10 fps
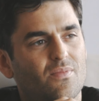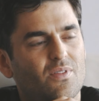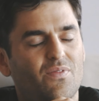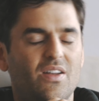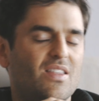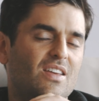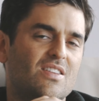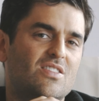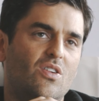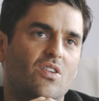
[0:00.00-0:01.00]
The funny thing
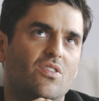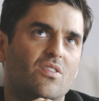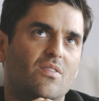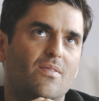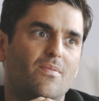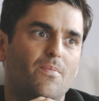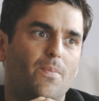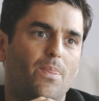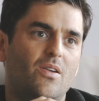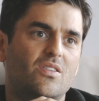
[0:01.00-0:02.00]
is they're,
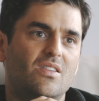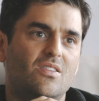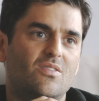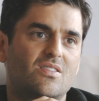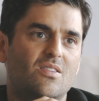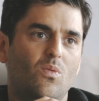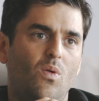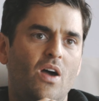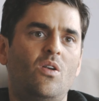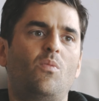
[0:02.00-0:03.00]
they're, they're, they're
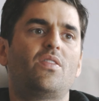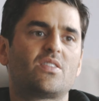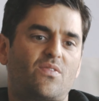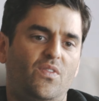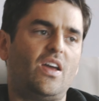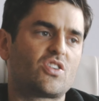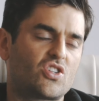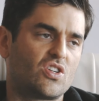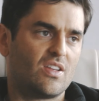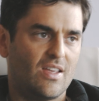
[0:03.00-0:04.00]
wondering why this
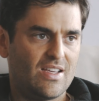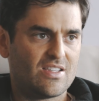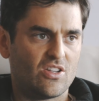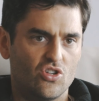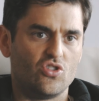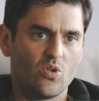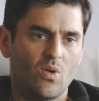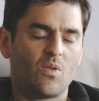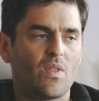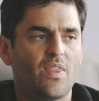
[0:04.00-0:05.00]
fish isn't
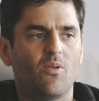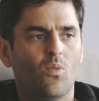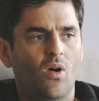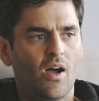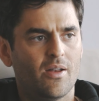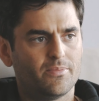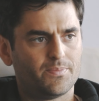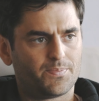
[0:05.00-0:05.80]
doing what they want,